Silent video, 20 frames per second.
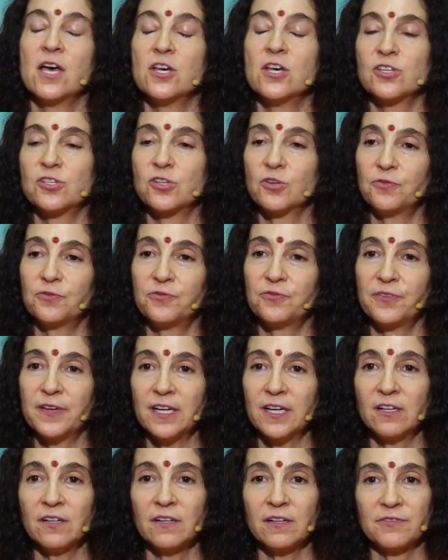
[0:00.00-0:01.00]
So
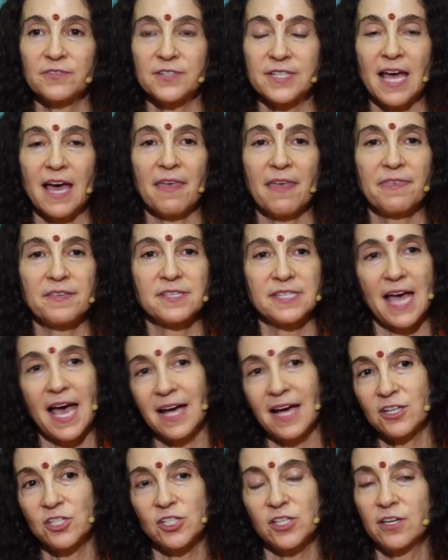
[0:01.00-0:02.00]
fear of death is
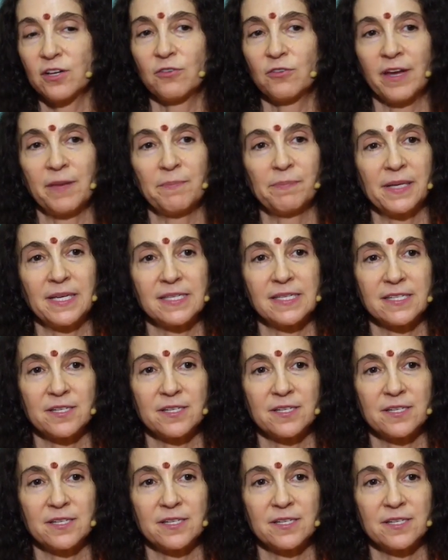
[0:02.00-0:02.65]
actually a great place